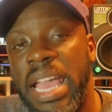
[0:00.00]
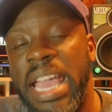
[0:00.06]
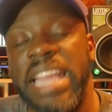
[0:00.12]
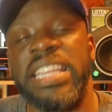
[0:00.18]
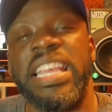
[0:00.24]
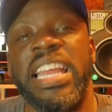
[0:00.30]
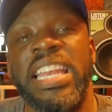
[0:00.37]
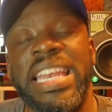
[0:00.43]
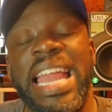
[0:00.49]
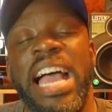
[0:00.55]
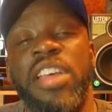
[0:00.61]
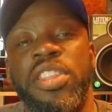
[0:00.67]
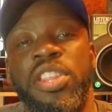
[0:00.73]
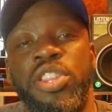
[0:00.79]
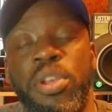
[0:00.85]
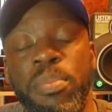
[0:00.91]
And yet
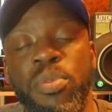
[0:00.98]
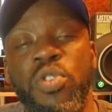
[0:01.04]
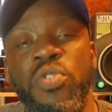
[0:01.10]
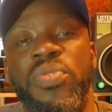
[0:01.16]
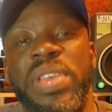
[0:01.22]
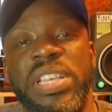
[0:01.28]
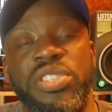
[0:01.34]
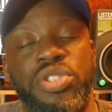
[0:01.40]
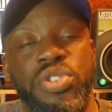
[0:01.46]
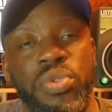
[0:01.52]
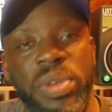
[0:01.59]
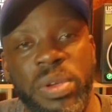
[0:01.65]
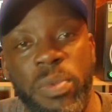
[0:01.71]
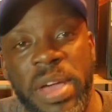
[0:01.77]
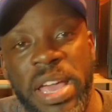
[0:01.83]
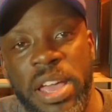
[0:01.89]
now that the movie is
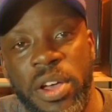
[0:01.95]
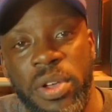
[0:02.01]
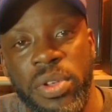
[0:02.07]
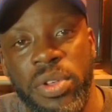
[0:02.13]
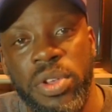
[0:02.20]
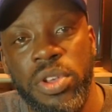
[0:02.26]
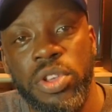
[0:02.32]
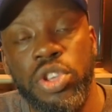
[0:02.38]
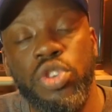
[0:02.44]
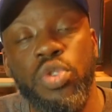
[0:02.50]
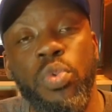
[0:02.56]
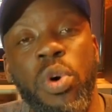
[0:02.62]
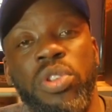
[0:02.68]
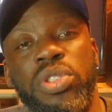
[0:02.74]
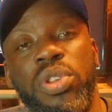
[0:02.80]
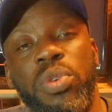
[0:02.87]
doing well, you
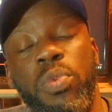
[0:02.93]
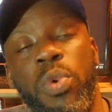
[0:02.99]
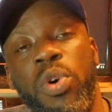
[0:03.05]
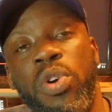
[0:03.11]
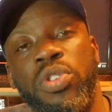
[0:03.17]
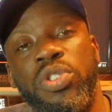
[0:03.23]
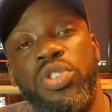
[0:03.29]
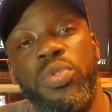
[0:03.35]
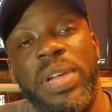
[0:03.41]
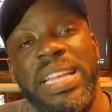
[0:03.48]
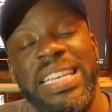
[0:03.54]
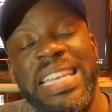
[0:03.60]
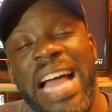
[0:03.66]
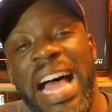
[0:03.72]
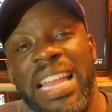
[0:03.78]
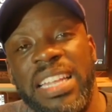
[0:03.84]
want the world to
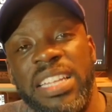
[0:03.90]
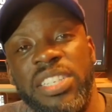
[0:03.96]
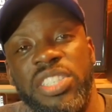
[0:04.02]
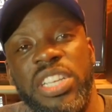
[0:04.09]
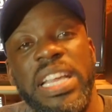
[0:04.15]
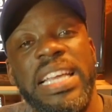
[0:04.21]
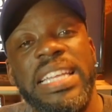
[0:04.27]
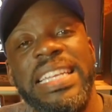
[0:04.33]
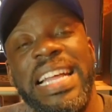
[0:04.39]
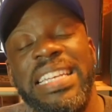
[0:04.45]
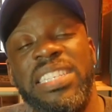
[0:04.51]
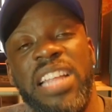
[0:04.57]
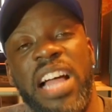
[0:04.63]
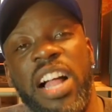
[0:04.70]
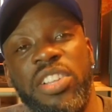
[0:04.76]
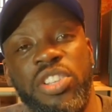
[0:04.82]
acknowledge
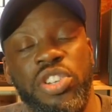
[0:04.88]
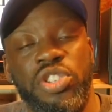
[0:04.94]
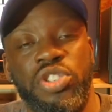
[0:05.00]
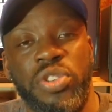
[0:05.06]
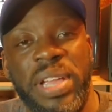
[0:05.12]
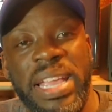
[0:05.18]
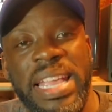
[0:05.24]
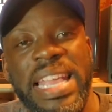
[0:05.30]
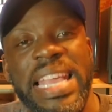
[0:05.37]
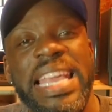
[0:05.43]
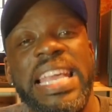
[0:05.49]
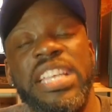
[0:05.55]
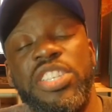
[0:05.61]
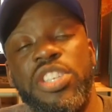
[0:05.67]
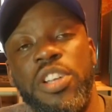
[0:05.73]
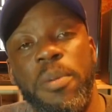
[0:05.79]
that Dr. Dre
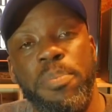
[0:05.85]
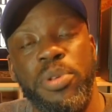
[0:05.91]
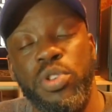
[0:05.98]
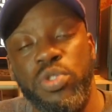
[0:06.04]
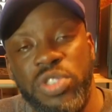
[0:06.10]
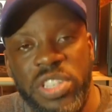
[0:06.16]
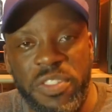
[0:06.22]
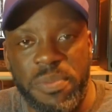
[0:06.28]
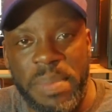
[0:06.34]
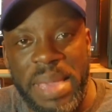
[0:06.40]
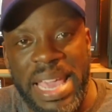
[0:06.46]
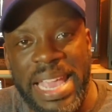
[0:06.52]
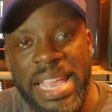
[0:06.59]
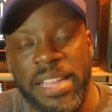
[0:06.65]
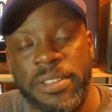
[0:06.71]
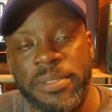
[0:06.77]
is an abusive
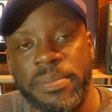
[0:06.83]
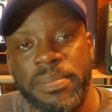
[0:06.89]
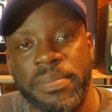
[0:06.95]
man.